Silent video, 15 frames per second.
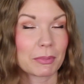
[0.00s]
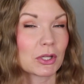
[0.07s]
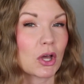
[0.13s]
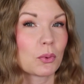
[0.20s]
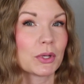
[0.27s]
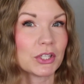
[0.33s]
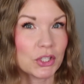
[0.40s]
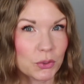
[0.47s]

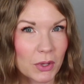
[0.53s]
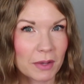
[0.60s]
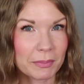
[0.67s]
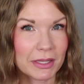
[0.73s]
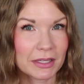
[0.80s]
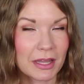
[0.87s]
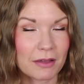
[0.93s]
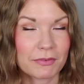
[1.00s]
below what you have
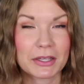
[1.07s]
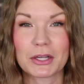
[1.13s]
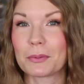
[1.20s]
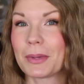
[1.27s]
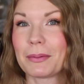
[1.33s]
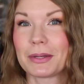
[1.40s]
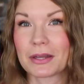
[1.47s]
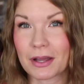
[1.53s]
been loving or
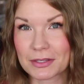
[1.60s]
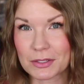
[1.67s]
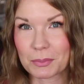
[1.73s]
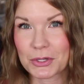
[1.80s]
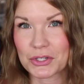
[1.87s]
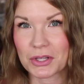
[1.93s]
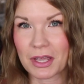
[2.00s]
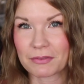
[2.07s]
maybe not so
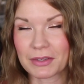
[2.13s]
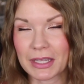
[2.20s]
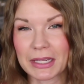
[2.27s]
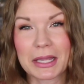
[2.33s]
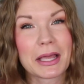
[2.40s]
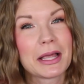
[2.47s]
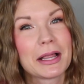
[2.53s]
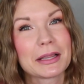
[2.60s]
much loving.